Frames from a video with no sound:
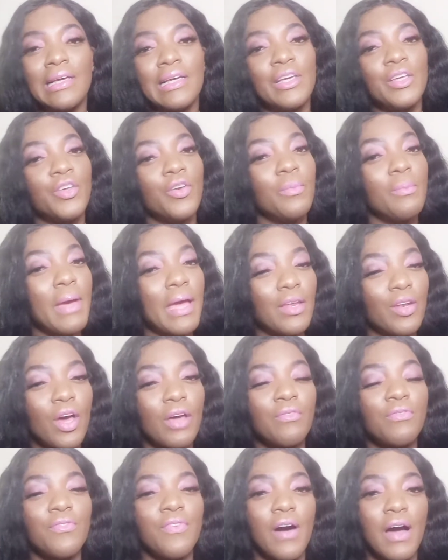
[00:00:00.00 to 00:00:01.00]
you may not
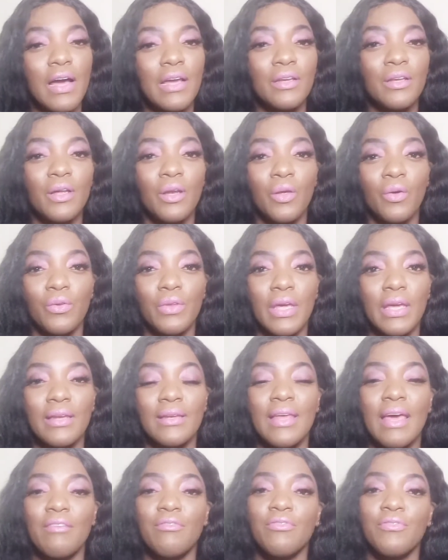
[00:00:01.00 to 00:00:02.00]
find clothing
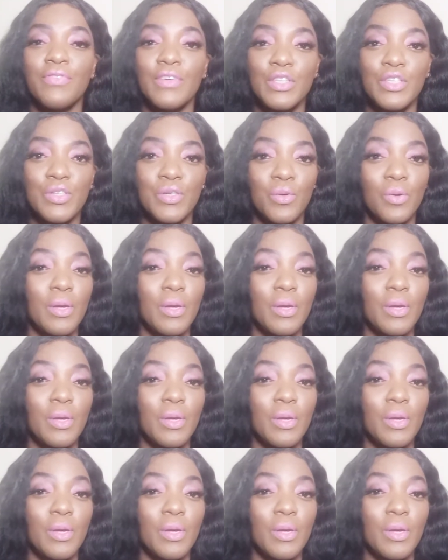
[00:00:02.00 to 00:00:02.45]
that fits you